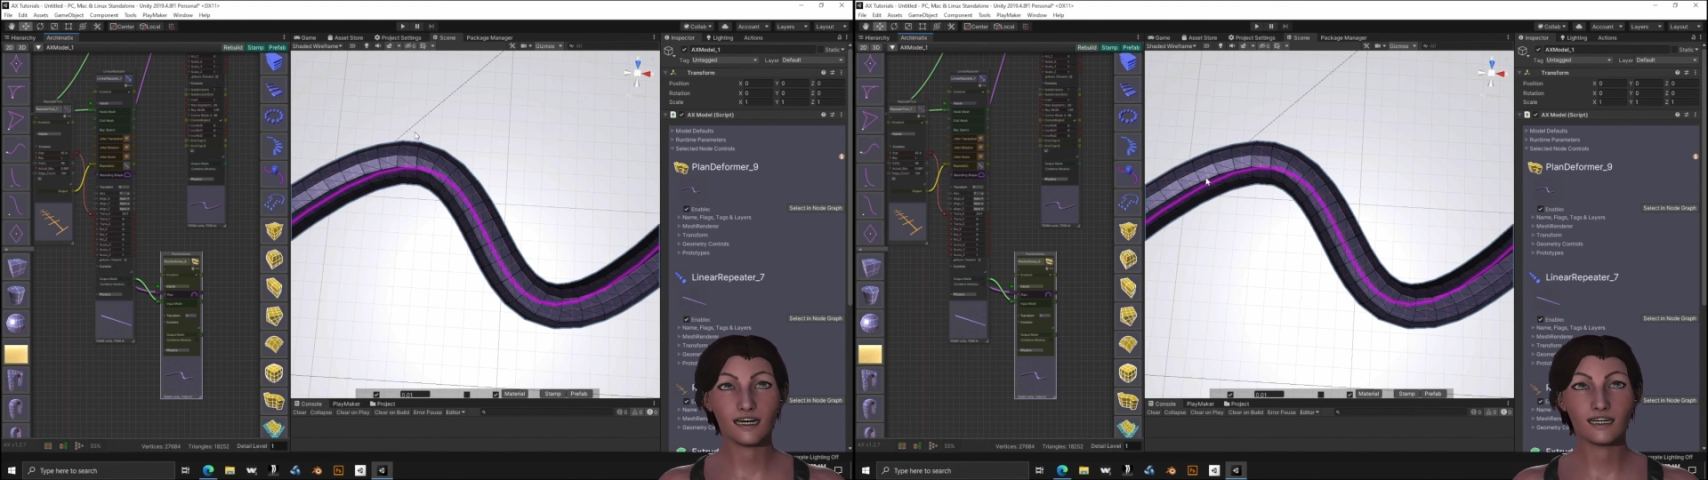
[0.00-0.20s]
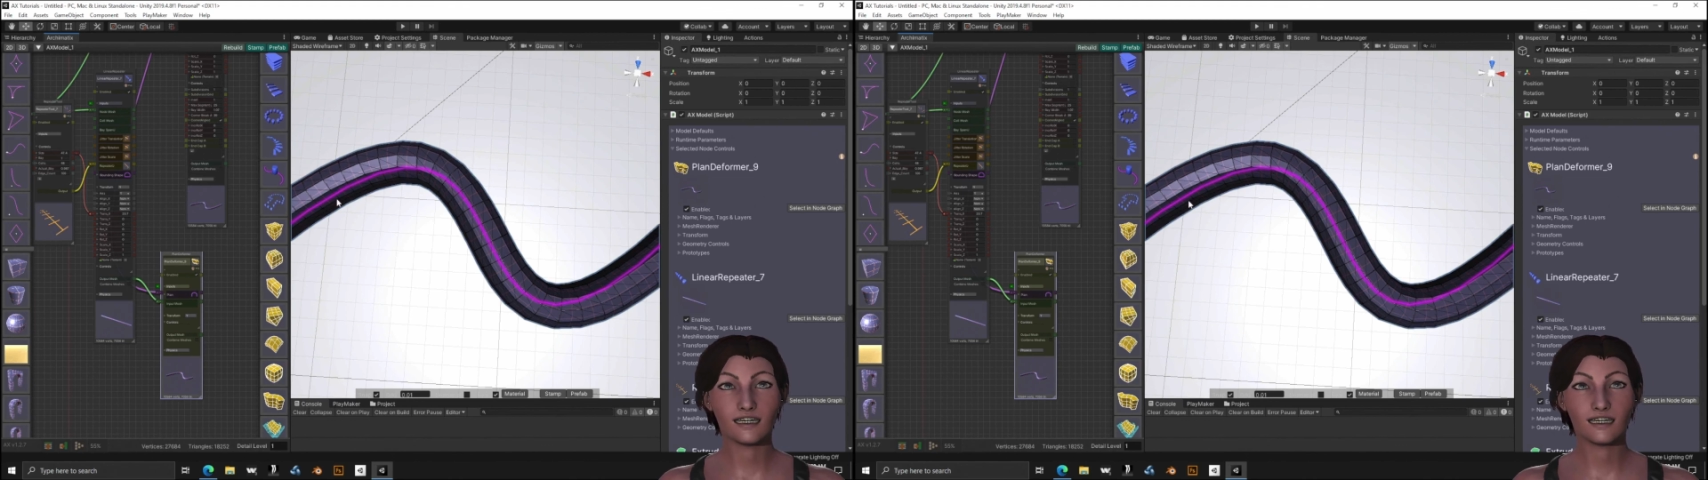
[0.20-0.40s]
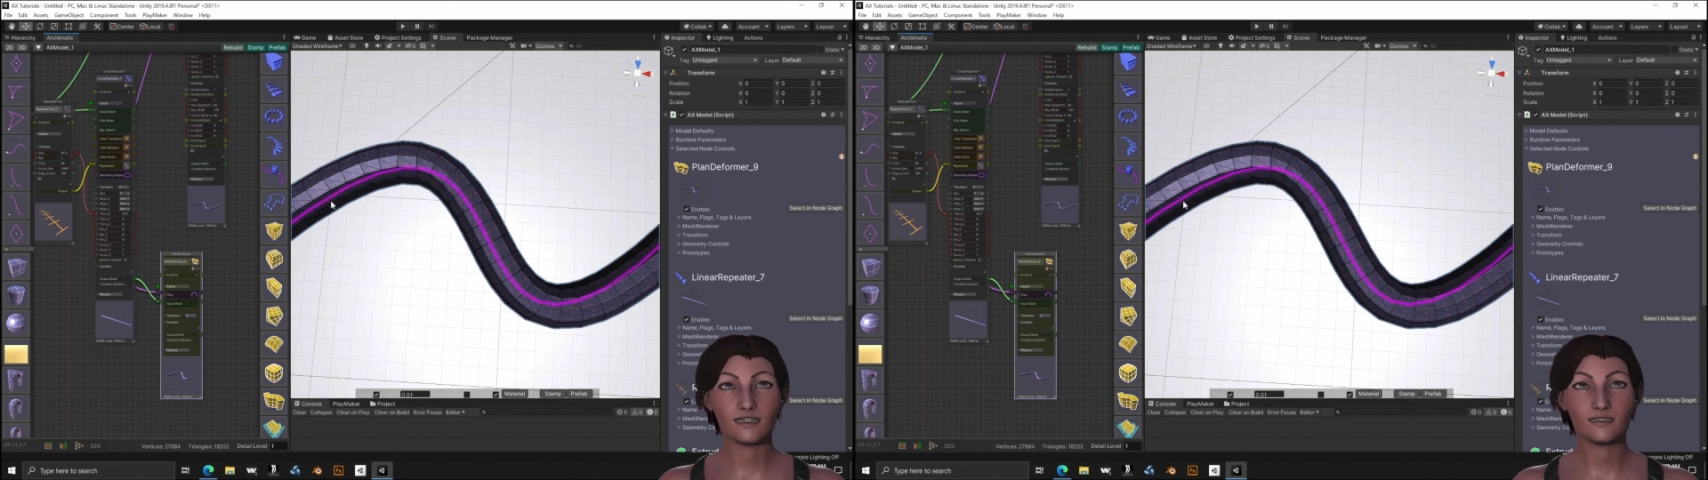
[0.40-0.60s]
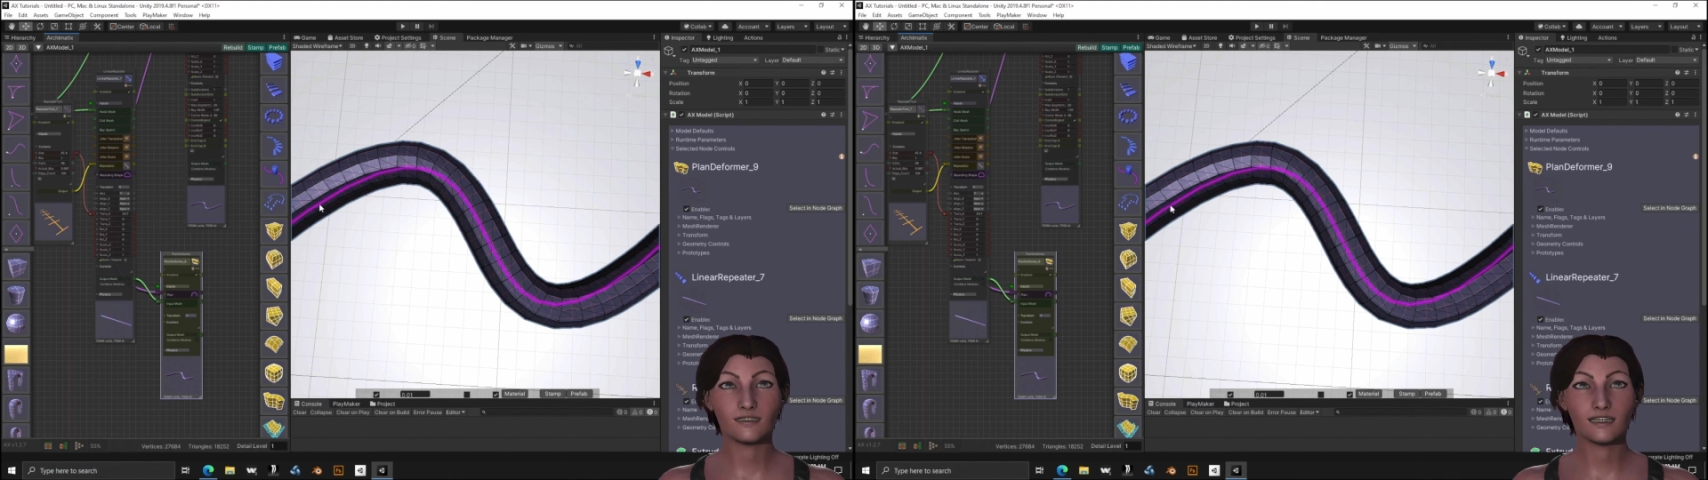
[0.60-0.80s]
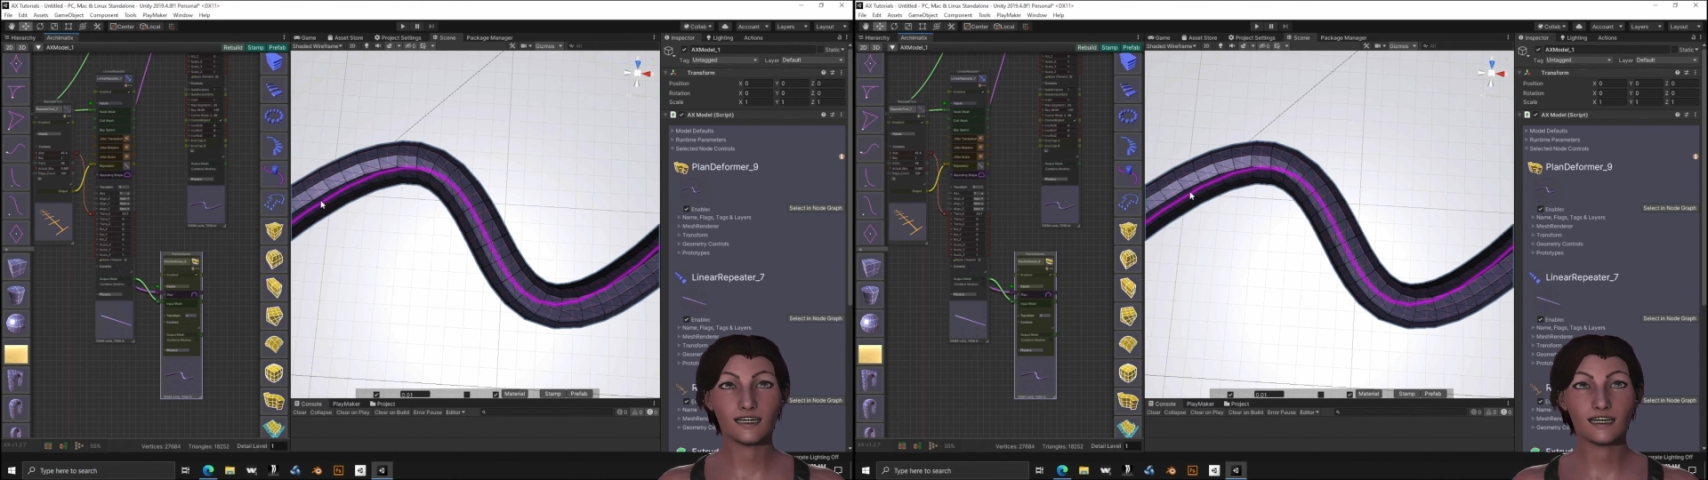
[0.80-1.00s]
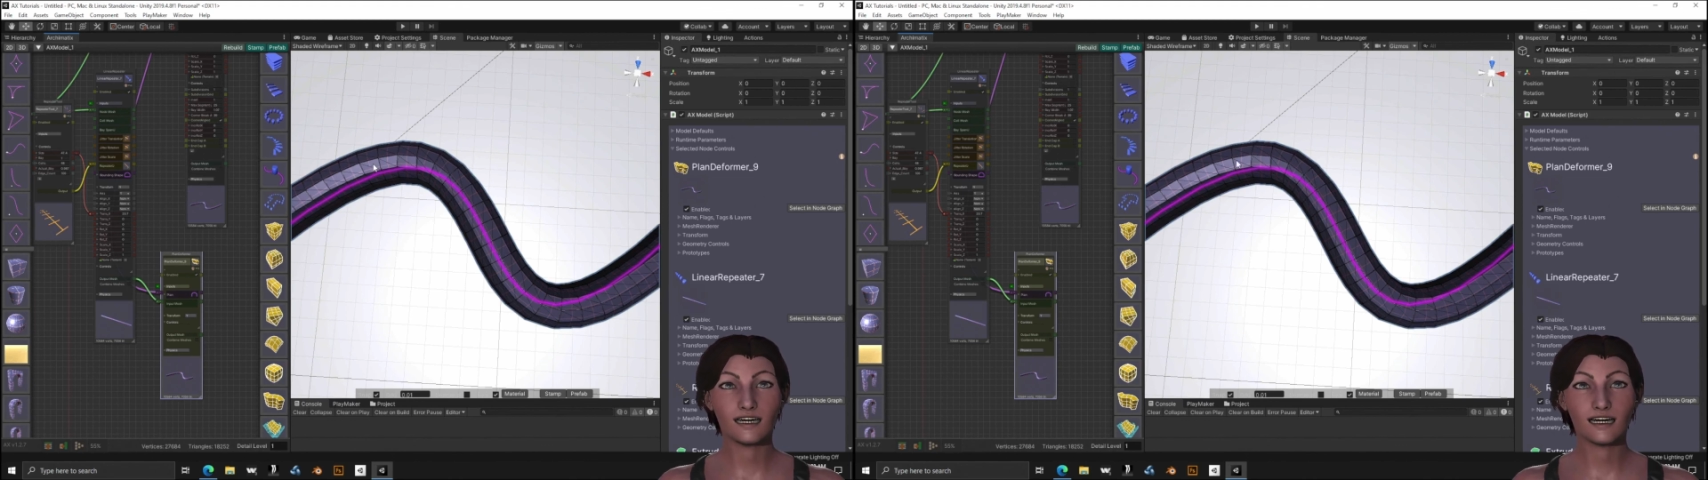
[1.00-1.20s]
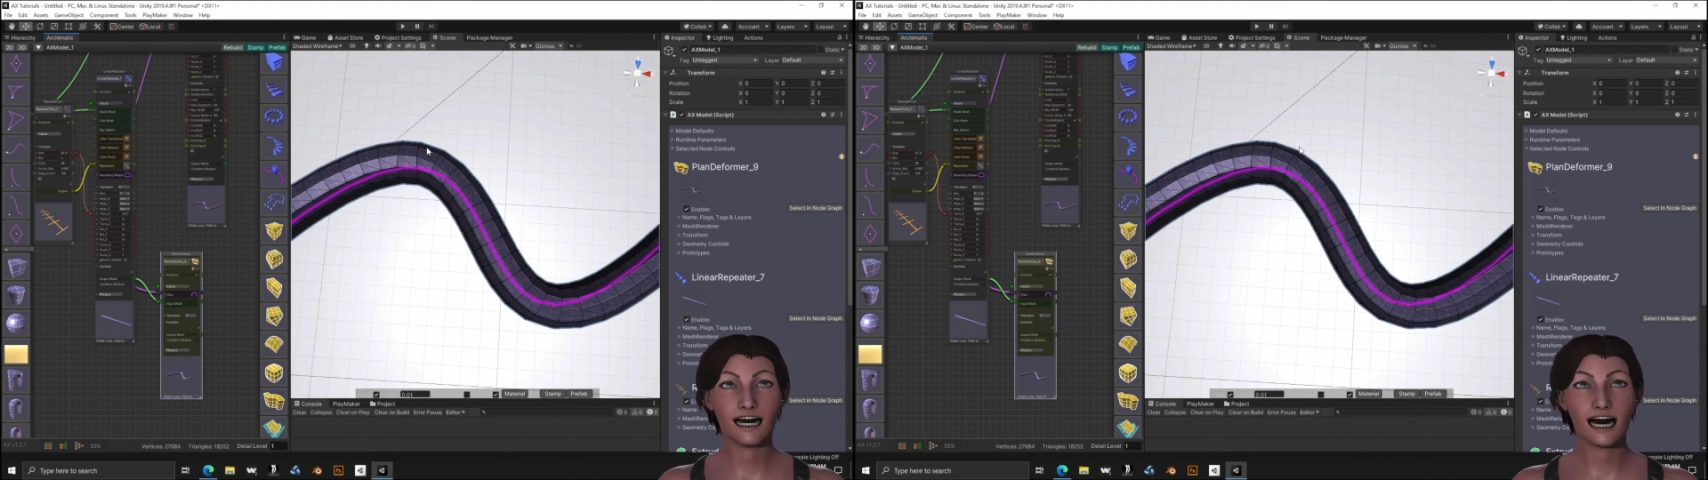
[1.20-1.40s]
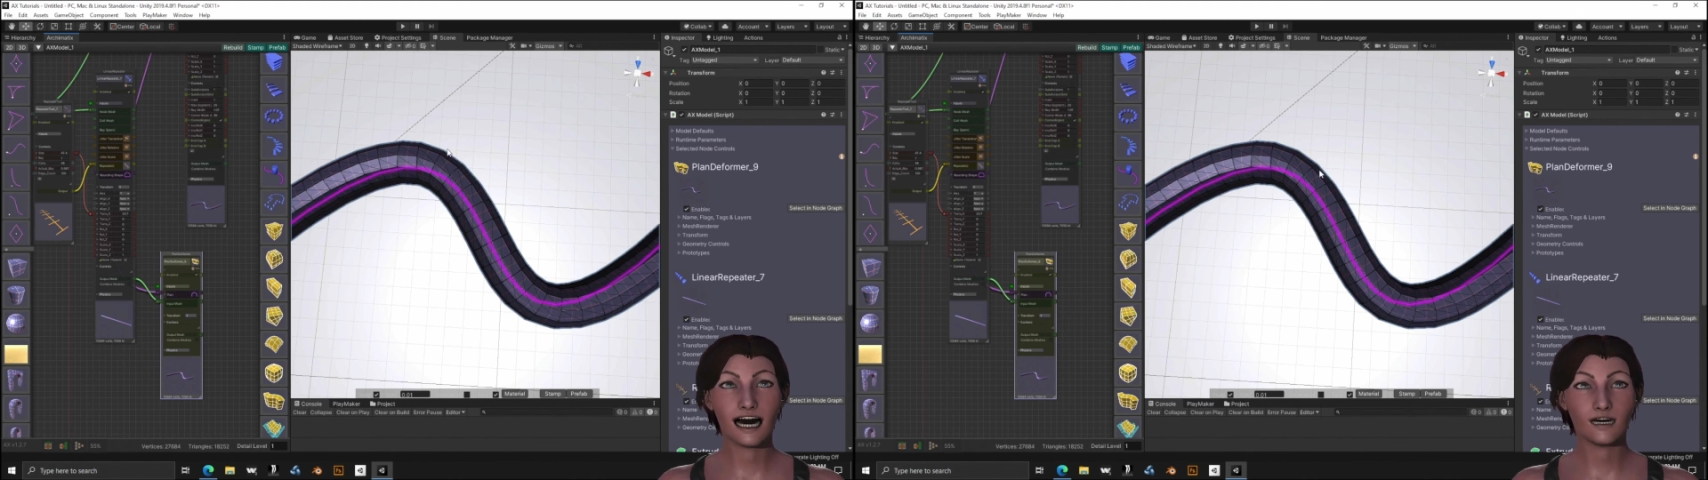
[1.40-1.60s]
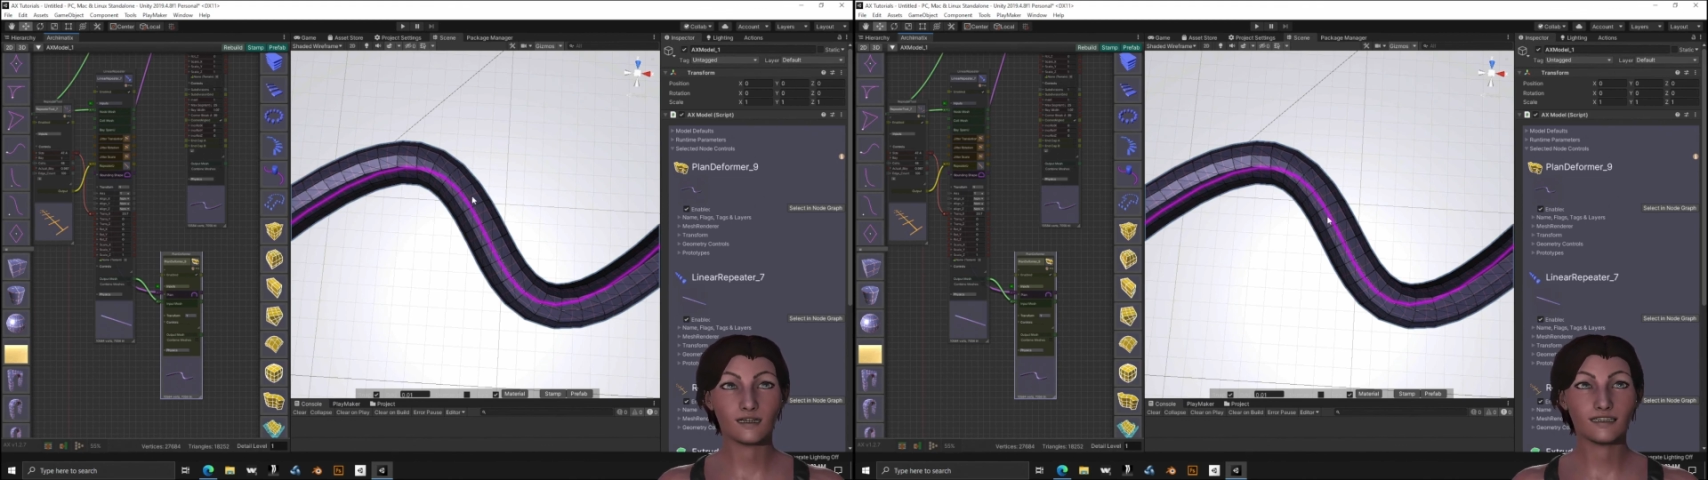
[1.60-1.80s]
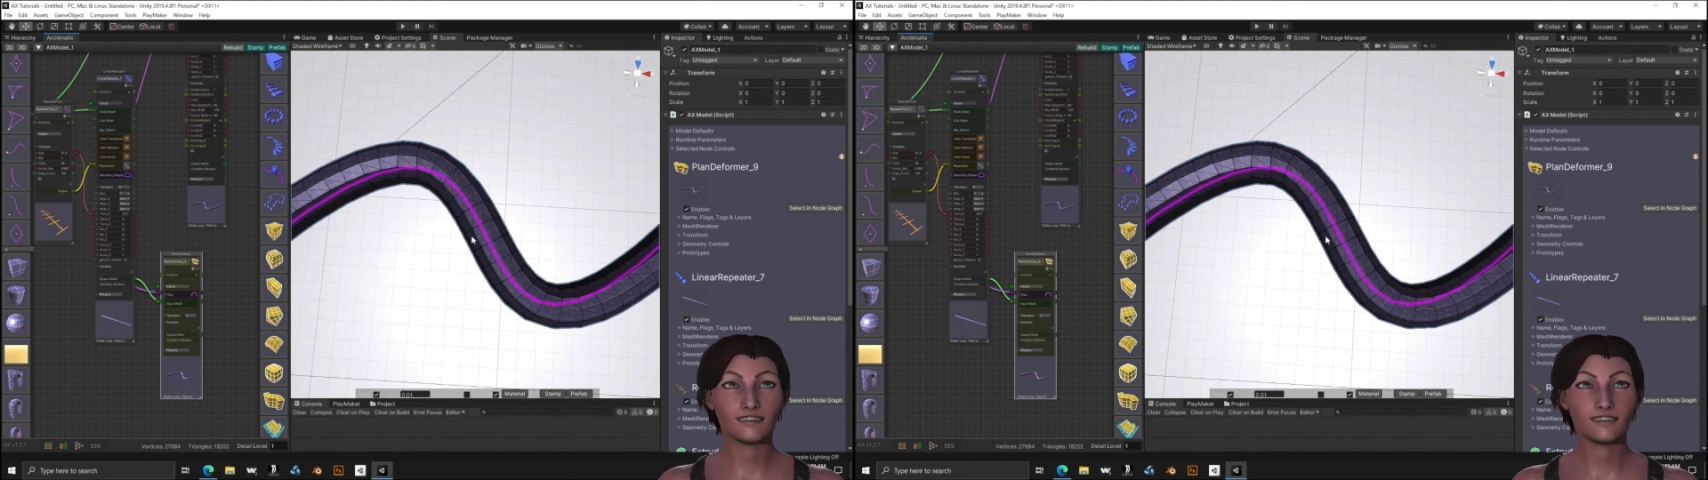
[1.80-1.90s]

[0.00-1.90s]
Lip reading: the